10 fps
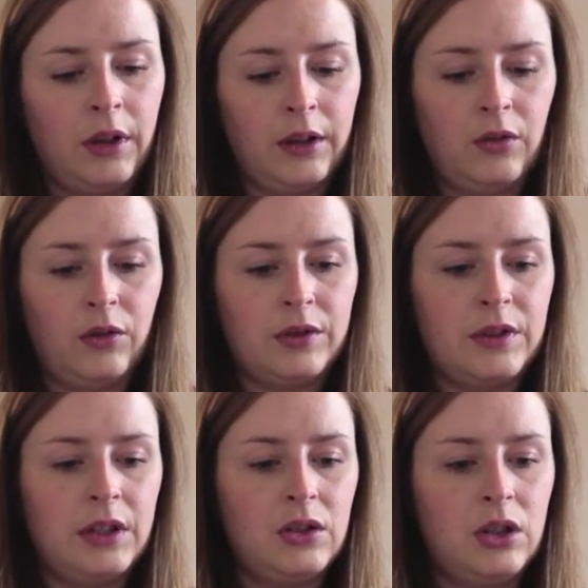cross
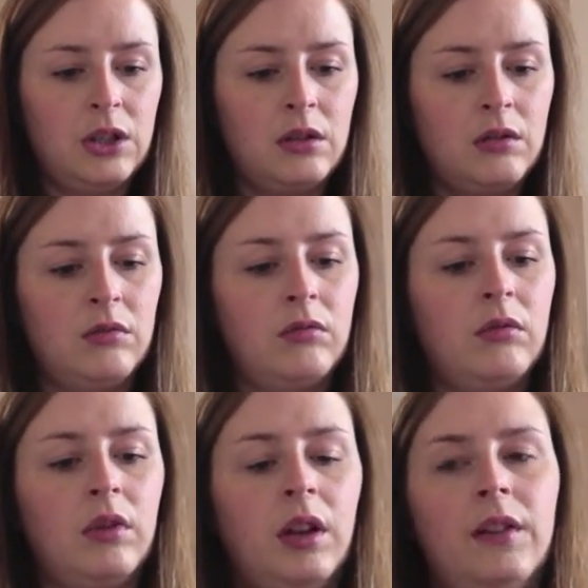stitches
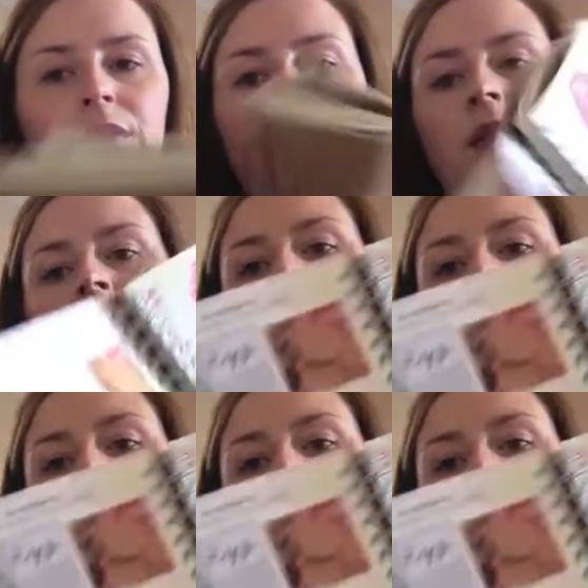that I've done.